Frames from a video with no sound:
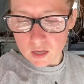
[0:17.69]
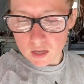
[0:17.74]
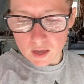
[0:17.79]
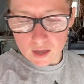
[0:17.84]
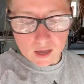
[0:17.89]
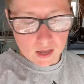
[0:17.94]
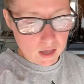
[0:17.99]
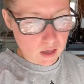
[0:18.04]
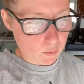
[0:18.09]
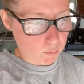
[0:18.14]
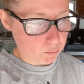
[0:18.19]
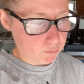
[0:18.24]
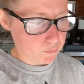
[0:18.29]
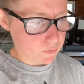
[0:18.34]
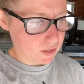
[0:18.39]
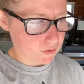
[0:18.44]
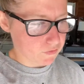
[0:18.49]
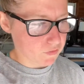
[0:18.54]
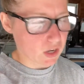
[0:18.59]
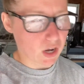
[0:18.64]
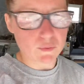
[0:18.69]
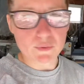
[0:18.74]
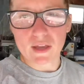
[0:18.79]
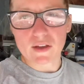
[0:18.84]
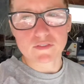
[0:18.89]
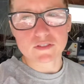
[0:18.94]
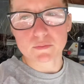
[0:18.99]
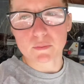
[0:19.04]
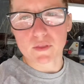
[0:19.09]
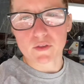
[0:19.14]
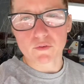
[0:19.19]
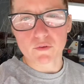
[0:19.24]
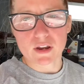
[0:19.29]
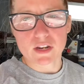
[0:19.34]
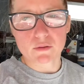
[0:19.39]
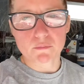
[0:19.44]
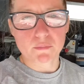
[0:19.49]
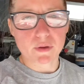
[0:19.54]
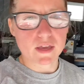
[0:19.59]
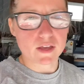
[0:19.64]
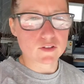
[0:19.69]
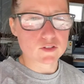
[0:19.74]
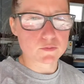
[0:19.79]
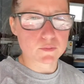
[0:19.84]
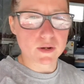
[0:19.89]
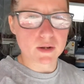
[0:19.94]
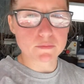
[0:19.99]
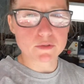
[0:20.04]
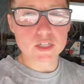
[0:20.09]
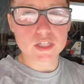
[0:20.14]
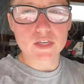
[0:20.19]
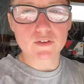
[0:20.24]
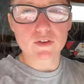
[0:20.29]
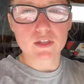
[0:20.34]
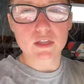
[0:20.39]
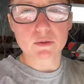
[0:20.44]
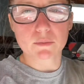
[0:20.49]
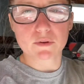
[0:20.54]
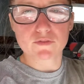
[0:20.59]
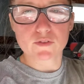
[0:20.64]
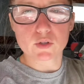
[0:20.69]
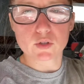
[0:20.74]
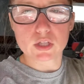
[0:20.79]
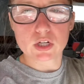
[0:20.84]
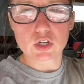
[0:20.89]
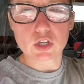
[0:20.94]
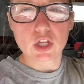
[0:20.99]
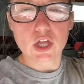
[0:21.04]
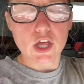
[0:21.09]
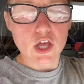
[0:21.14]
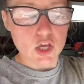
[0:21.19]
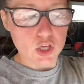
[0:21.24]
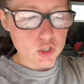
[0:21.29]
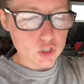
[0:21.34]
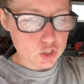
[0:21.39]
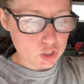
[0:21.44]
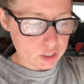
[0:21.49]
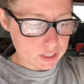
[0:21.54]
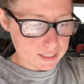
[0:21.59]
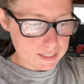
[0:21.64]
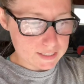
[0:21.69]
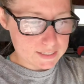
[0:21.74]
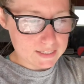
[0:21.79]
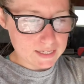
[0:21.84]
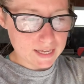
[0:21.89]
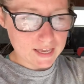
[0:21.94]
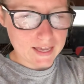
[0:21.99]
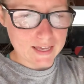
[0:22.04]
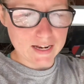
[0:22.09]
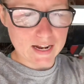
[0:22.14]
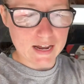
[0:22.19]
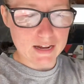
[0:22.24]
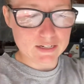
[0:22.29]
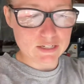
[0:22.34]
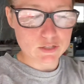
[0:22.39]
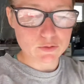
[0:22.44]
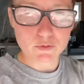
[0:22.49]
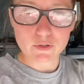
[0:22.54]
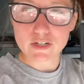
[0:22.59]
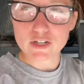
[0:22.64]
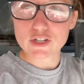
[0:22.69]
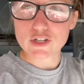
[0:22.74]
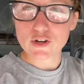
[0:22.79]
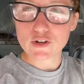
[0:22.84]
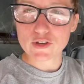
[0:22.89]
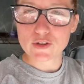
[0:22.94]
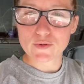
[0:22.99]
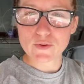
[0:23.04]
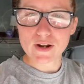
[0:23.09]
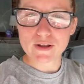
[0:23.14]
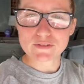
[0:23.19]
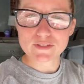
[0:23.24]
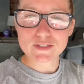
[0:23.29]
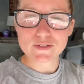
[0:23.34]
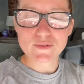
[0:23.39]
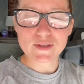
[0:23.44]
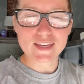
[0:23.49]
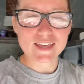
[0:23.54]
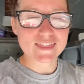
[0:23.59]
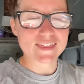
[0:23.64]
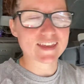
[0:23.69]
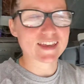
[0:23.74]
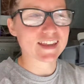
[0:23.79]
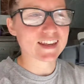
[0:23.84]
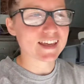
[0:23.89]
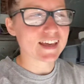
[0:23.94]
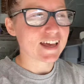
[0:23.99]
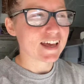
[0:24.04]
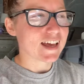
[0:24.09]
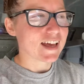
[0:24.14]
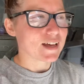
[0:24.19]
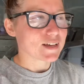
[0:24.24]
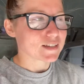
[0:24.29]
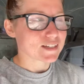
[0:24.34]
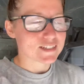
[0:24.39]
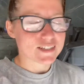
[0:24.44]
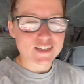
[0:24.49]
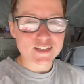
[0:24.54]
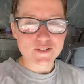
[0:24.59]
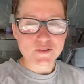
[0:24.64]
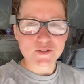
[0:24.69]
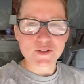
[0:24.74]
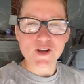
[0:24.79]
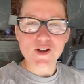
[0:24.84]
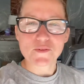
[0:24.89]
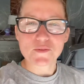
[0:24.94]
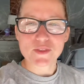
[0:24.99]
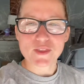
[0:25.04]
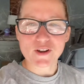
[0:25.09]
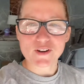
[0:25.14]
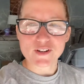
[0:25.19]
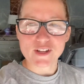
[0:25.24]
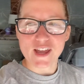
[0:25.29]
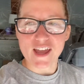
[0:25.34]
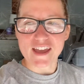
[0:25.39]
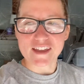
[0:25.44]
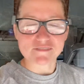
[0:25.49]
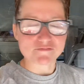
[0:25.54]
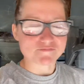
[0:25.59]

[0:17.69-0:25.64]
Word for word: Um, if not, we have some other random pails, but I'm just giving them a few little goodies and I just wanted to show you what I was doing and then I'm gonna take you along with our day.